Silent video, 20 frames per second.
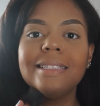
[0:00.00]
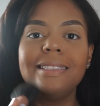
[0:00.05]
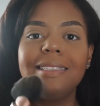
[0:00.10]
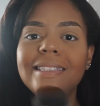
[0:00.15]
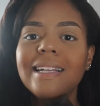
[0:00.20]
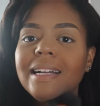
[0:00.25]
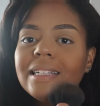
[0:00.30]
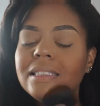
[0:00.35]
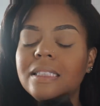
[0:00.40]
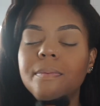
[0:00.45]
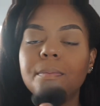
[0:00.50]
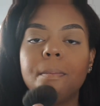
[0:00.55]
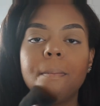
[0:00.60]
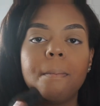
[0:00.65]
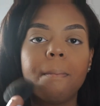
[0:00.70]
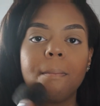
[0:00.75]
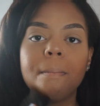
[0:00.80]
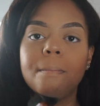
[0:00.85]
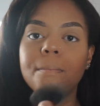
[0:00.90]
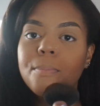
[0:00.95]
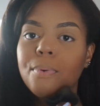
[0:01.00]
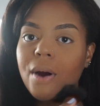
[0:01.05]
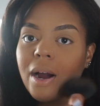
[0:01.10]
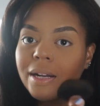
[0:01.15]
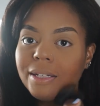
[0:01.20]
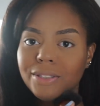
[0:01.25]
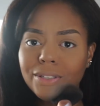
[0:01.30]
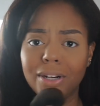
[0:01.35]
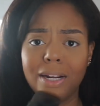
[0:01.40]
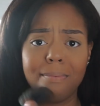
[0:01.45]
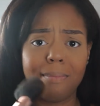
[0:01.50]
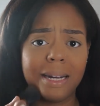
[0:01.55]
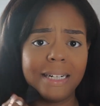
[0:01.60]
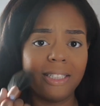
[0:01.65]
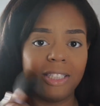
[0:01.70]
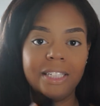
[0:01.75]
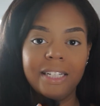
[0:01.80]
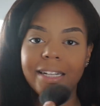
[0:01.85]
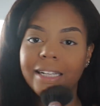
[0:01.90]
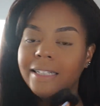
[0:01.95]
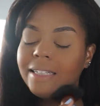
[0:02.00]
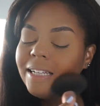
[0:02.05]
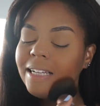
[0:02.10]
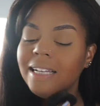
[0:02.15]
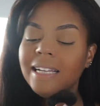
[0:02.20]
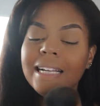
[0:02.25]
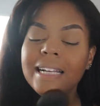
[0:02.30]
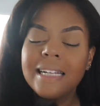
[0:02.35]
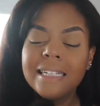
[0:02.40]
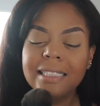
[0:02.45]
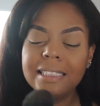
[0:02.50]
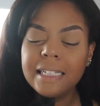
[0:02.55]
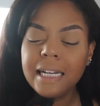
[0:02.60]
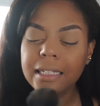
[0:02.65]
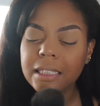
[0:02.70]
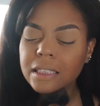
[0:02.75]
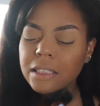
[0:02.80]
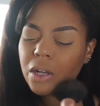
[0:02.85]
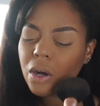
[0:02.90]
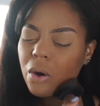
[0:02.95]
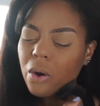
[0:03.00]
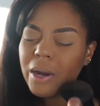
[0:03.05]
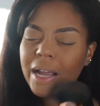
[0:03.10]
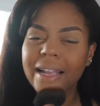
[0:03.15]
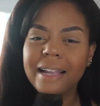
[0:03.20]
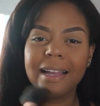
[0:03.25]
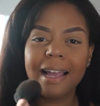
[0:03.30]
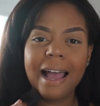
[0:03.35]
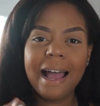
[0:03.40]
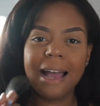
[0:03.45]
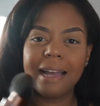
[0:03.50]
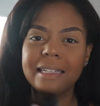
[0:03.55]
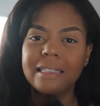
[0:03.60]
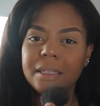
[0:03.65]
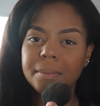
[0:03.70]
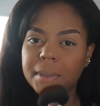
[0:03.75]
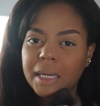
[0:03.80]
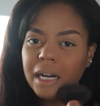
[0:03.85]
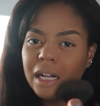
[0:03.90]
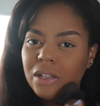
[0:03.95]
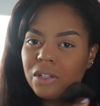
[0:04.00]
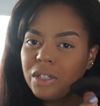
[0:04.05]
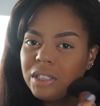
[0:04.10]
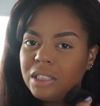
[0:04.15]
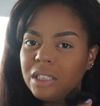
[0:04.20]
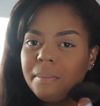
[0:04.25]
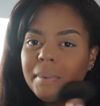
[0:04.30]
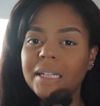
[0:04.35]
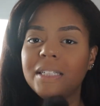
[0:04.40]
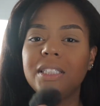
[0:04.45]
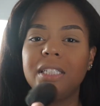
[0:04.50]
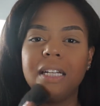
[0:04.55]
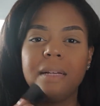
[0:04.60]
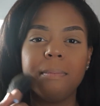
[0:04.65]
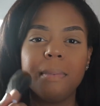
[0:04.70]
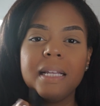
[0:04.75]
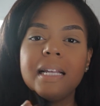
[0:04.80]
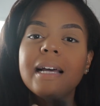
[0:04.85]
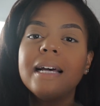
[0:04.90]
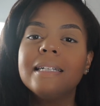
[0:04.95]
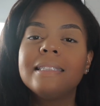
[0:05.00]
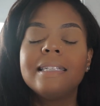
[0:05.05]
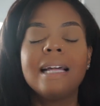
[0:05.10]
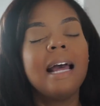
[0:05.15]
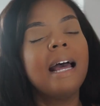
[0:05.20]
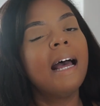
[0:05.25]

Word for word: dust bronzer in my chin just so it could add some color into my chin, because